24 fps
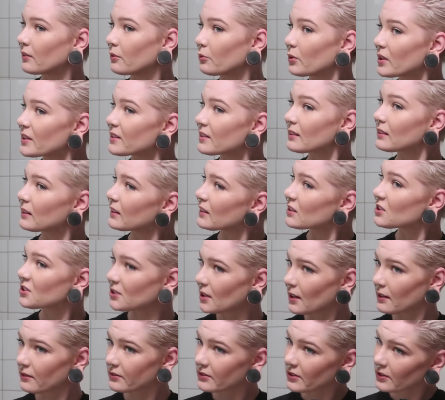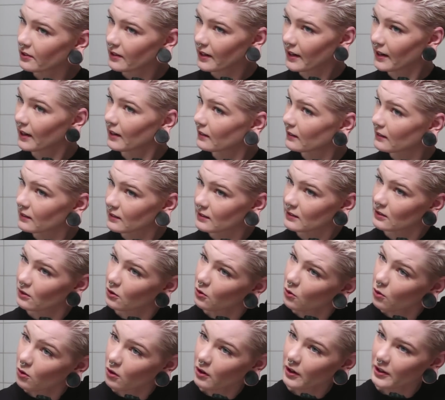recently shaved their heads
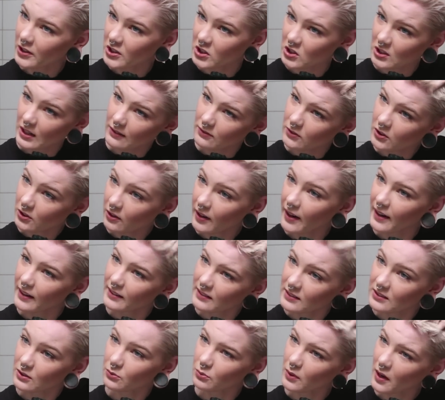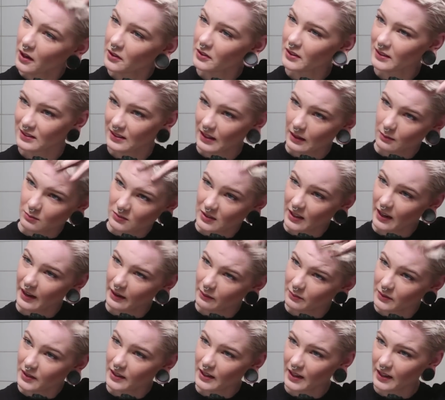or shaved their heads around the same
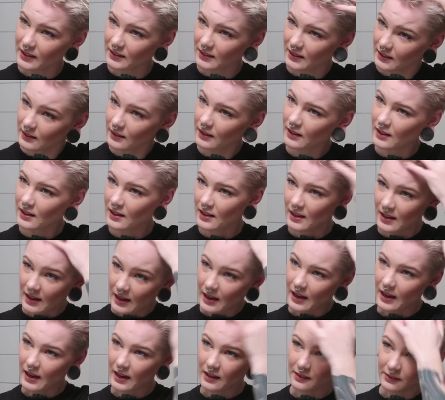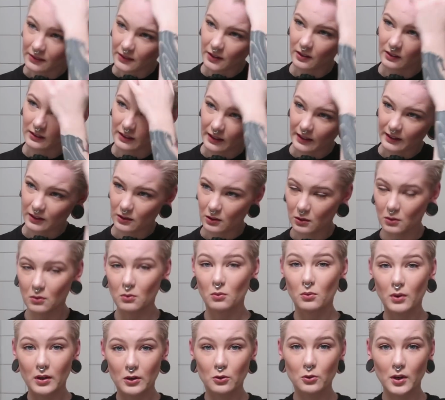time that I did, and they're like,
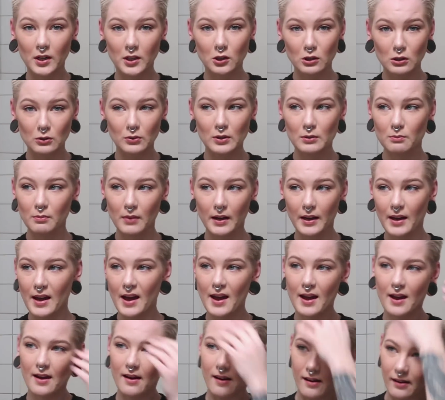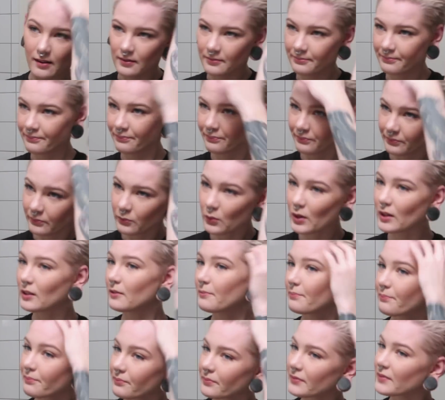what do I do with my hair?
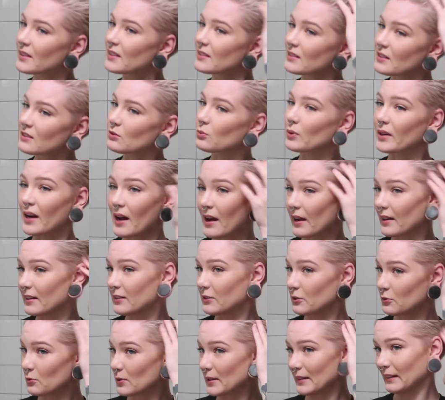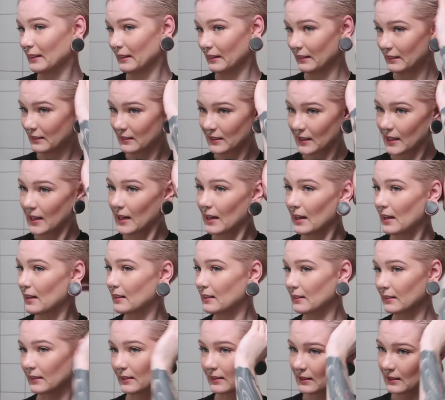Well, this is what I do at least,
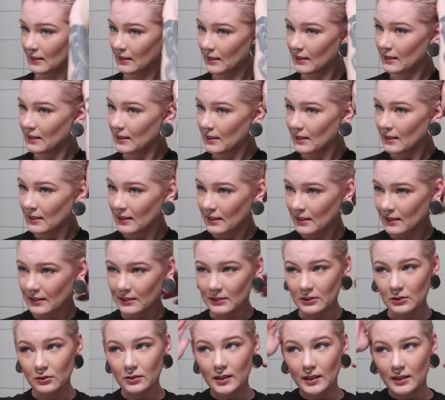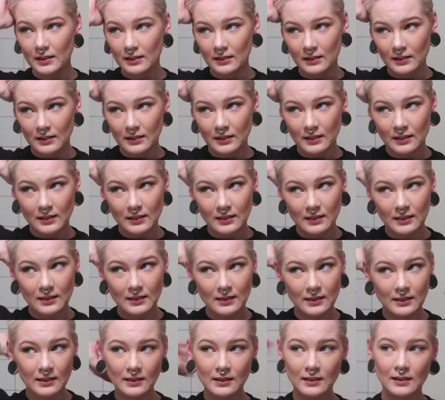and you can
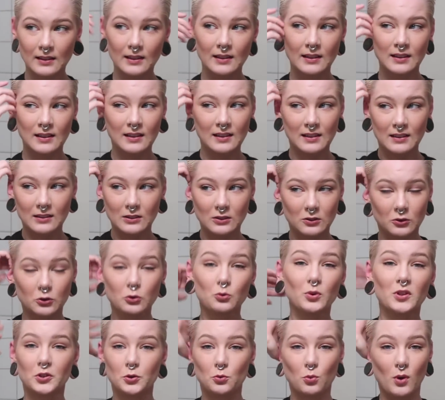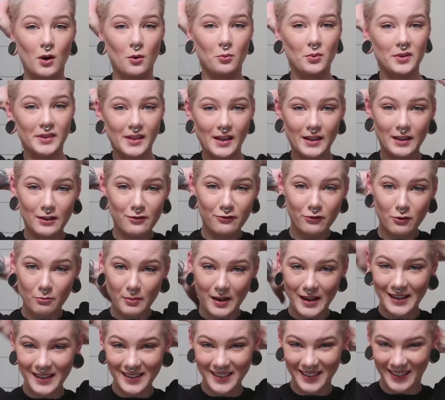do what you want with that
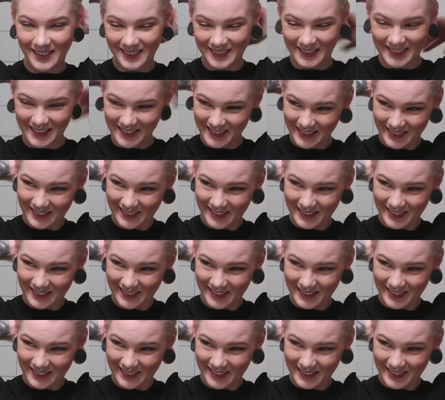information.